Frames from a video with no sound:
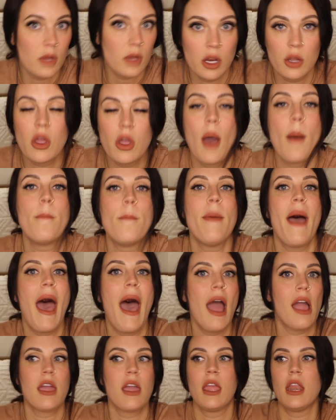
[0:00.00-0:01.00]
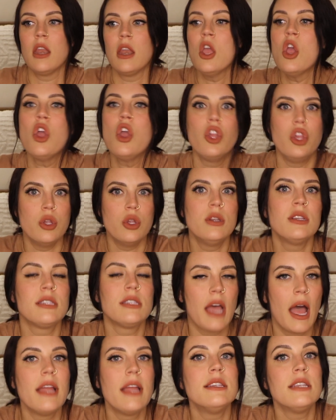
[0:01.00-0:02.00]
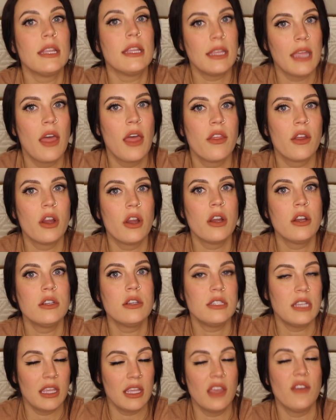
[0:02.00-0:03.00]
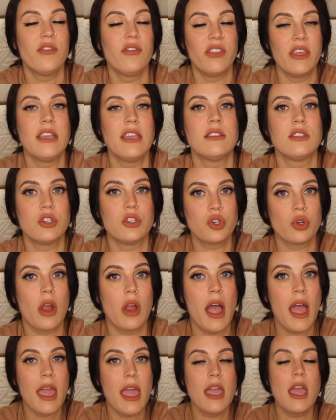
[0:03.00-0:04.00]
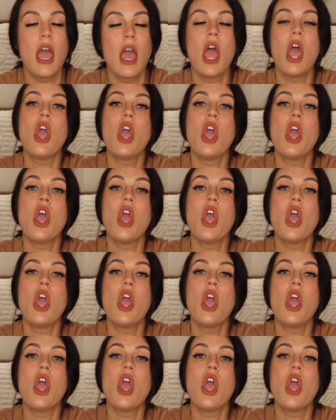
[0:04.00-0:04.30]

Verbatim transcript: you know, come back and you decide together to give things a try,